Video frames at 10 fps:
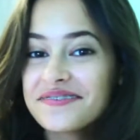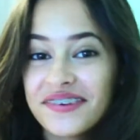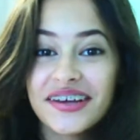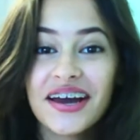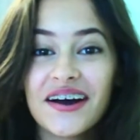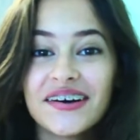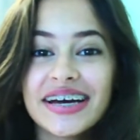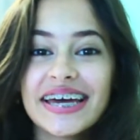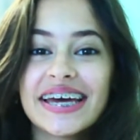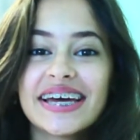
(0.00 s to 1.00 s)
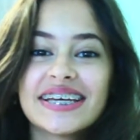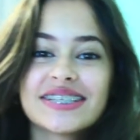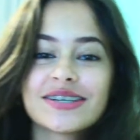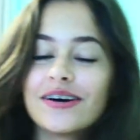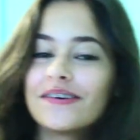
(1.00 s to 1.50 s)
video
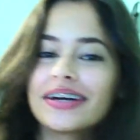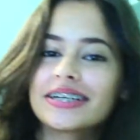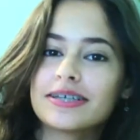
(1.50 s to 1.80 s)
is going